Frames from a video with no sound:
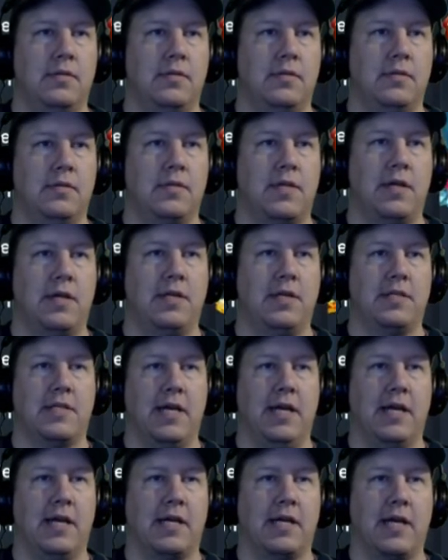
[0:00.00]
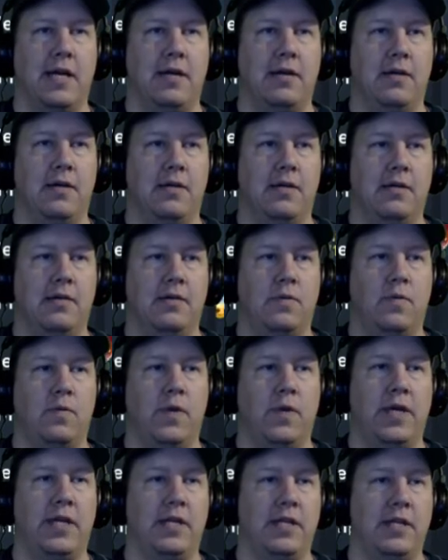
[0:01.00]
it's hard to say i kind of
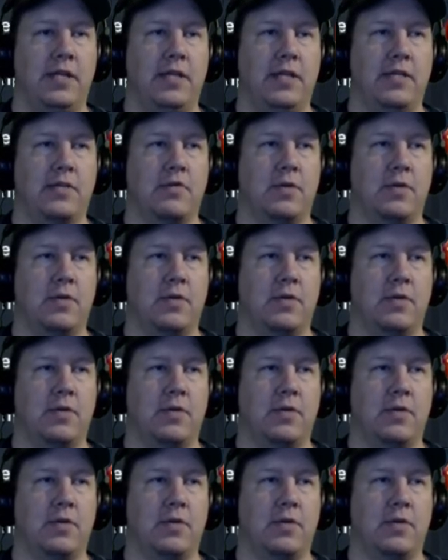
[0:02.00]
went into this